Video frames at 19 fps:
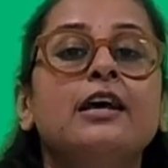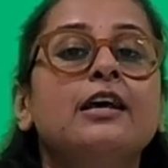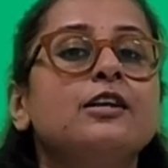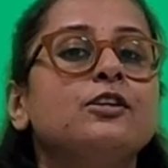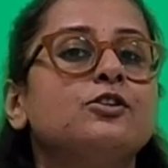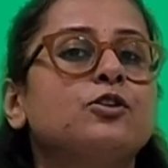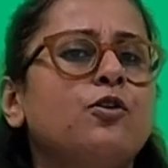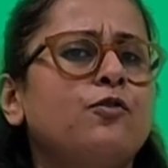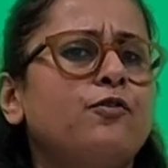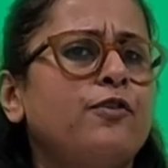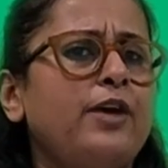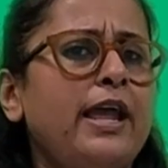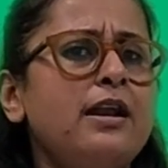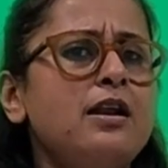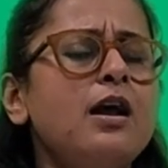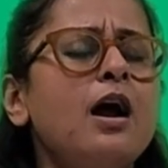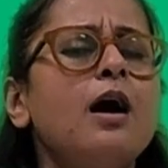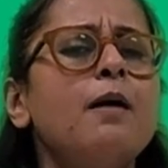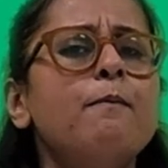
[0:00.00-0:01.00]
So when
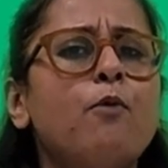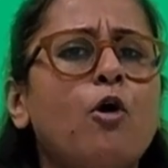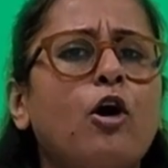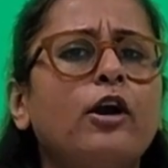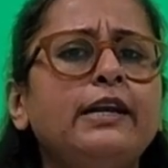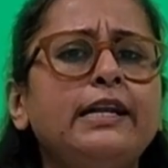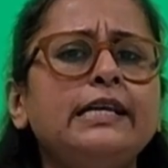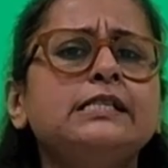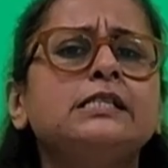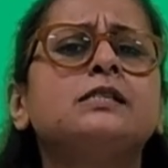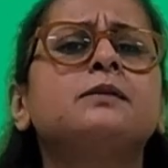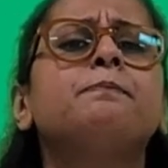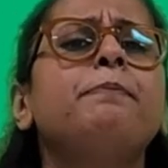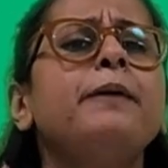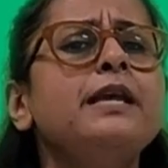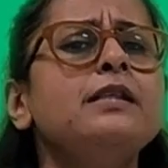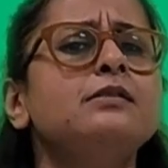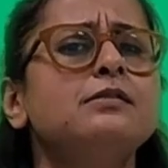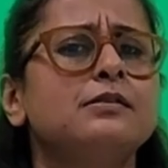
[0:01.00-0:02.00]
a body
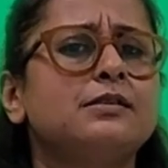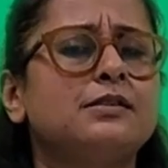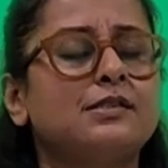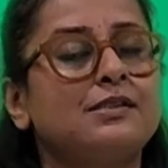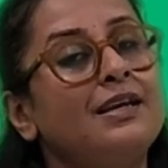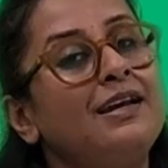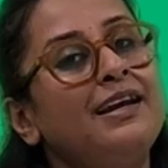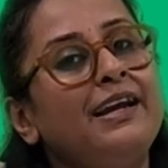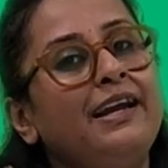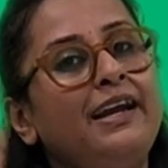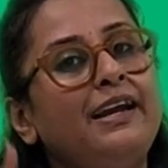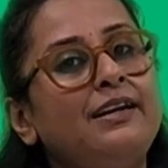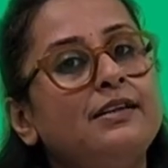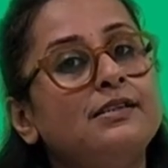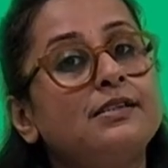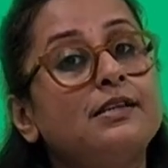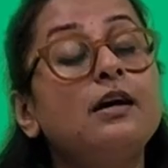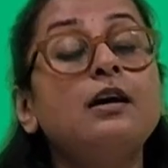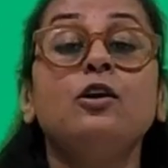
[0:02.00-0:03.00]
spins, it
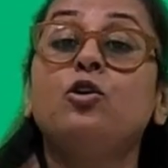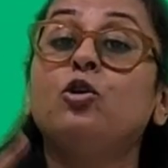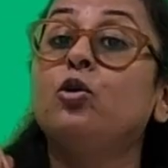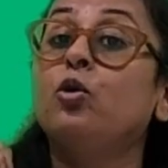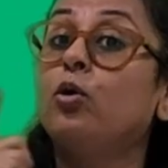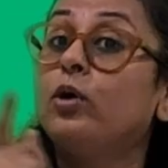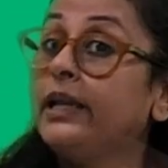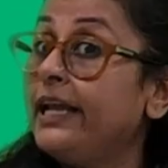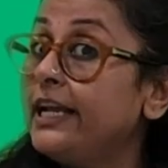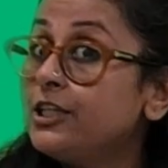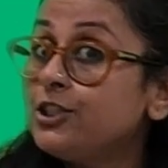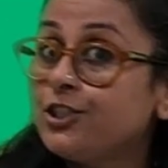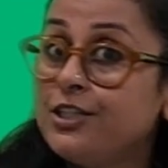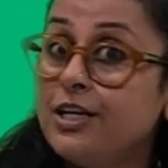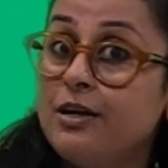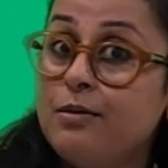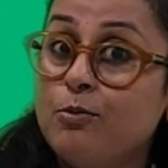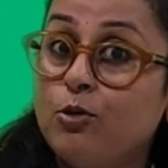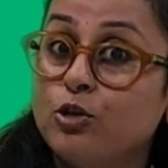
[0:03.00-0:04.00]
is a
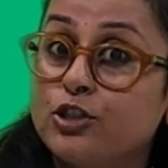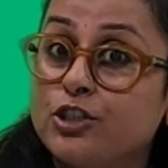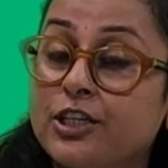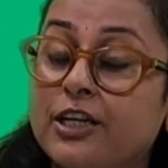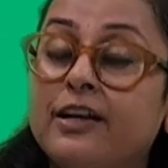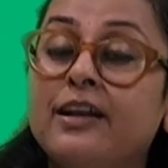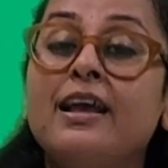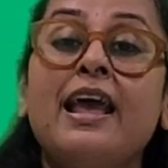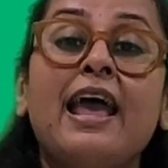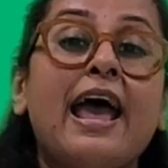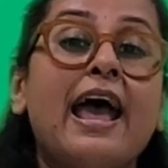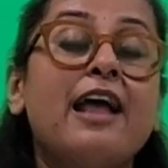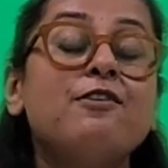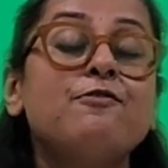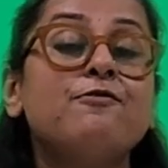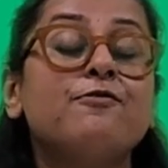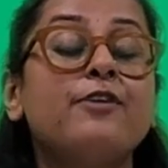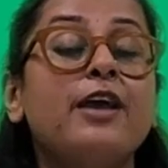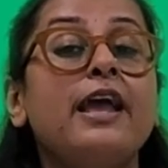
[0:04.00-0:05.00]
rotational motion, and
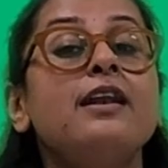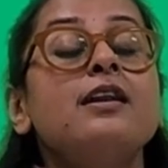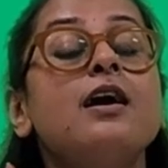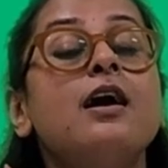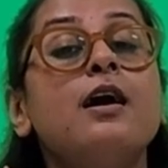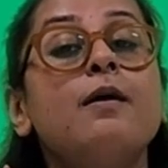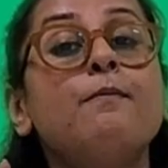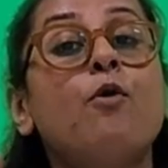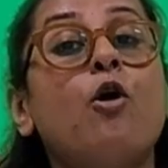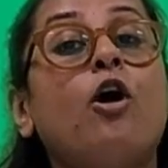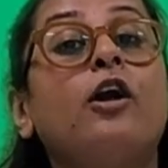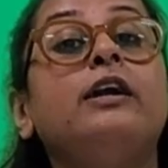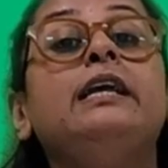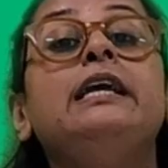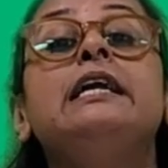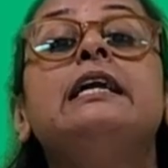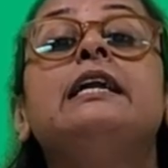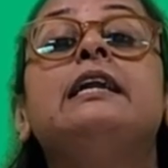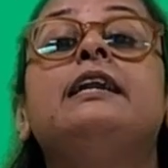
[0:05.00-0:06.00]
when a
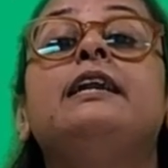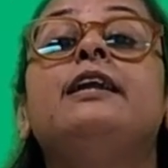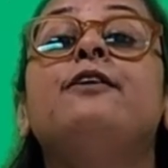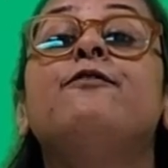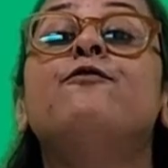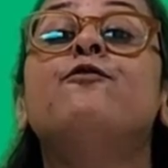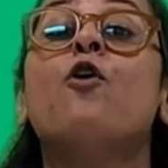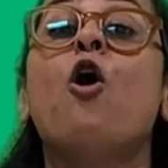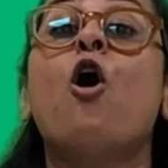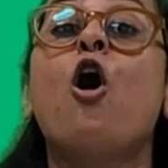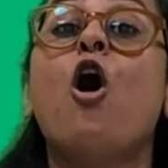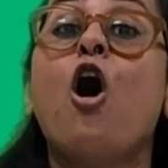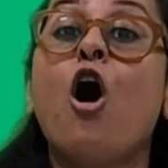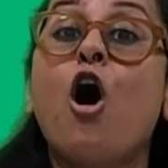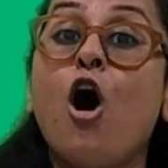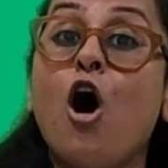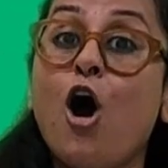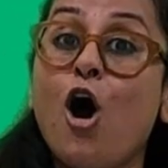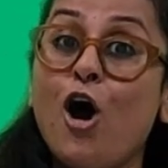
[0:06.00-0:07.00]
body
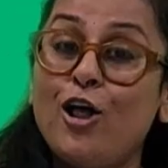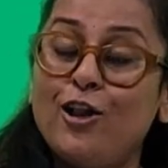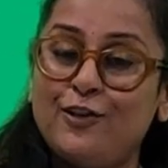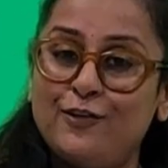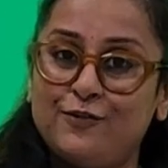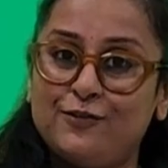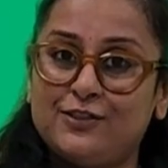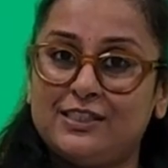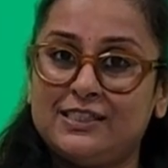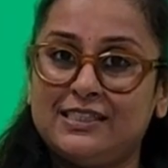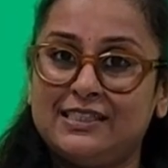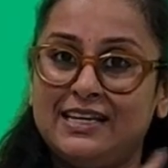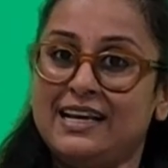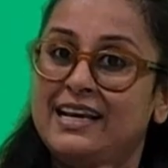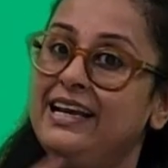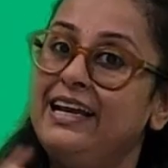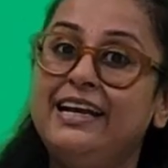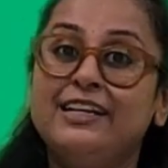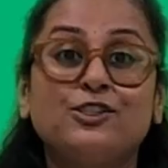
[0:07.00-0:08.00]
revolves,
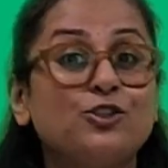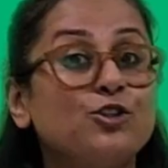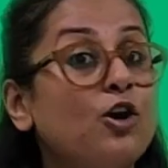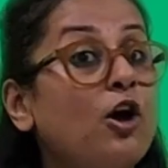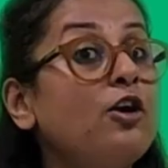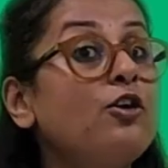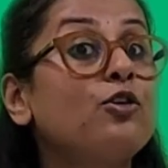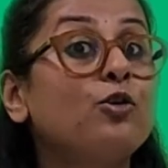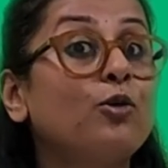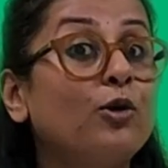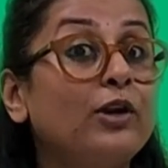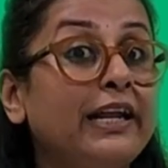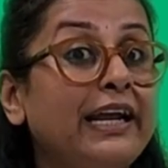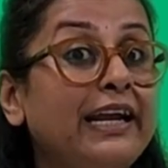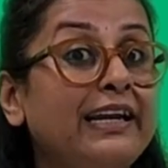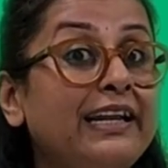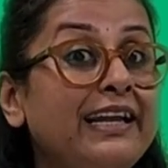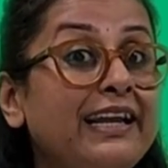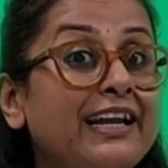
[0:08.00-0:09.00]
it's not
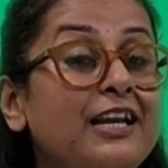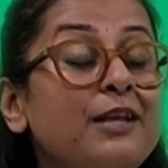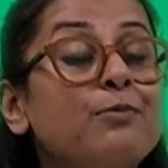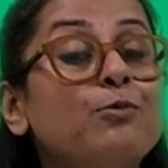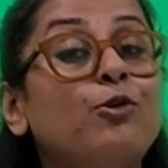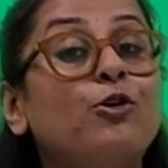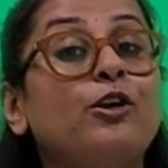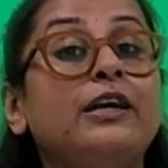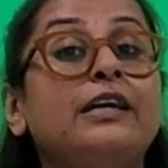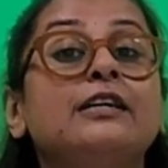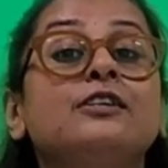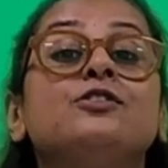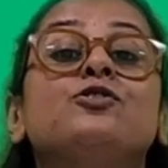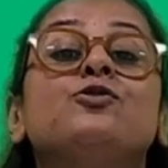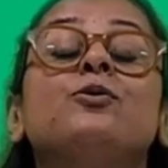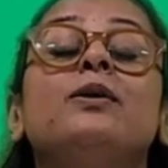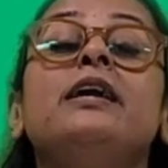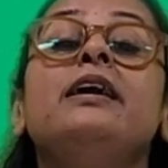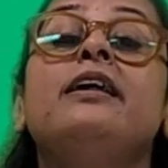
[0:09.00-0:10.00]
rotating anymore, it is
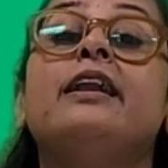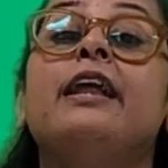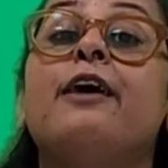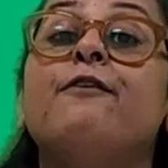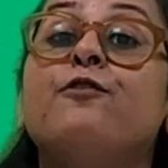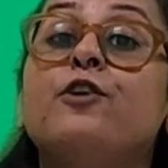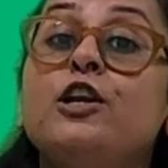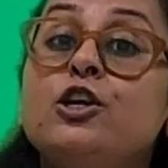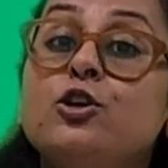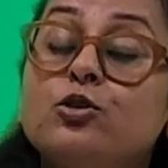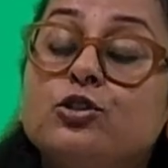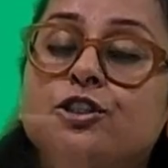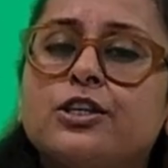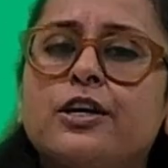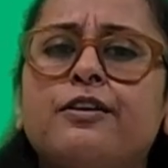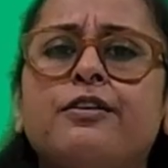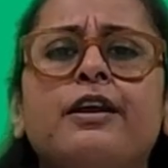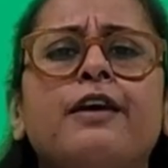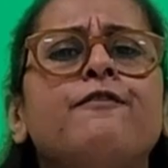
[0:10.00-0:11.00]
doing revolution.
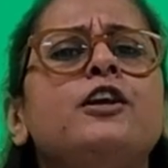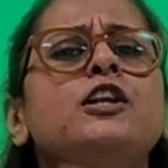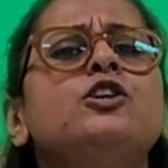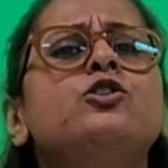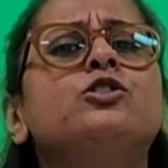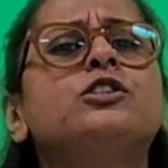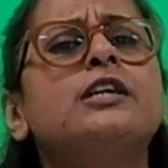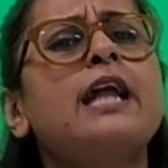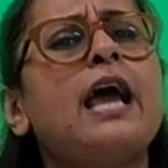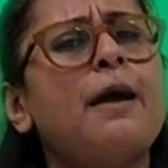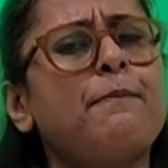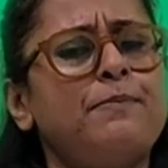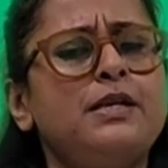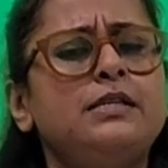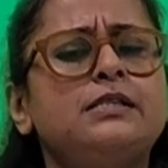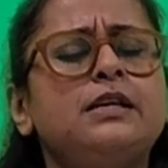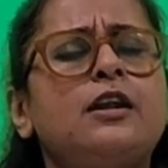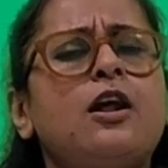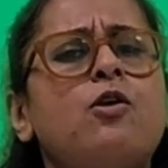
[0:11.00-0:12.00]
Revolution
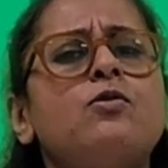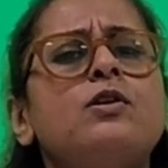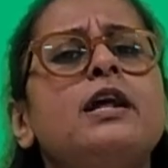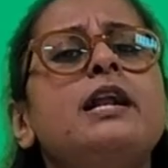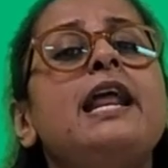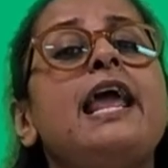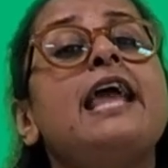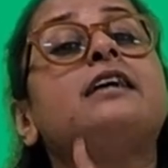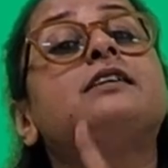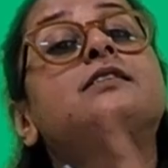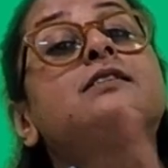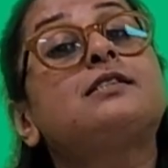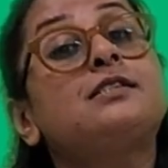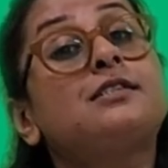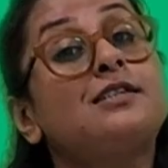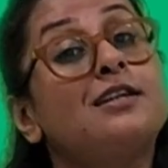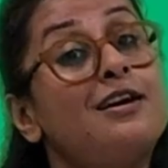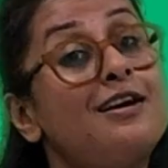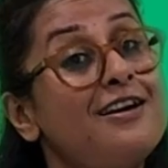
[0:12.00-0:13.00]
happens around an
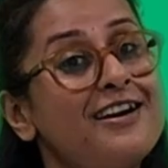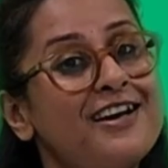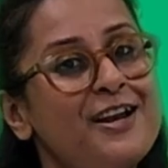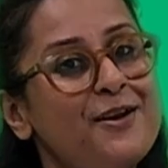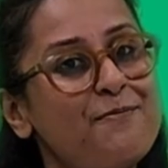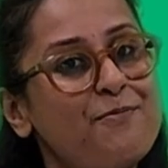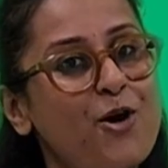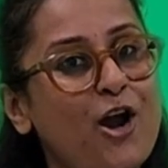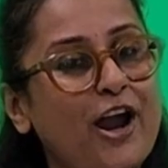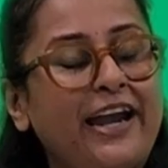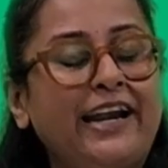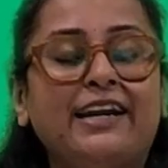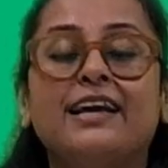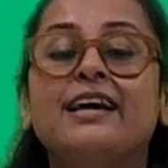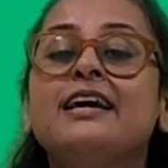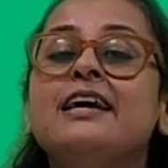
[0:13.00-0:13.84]
external point.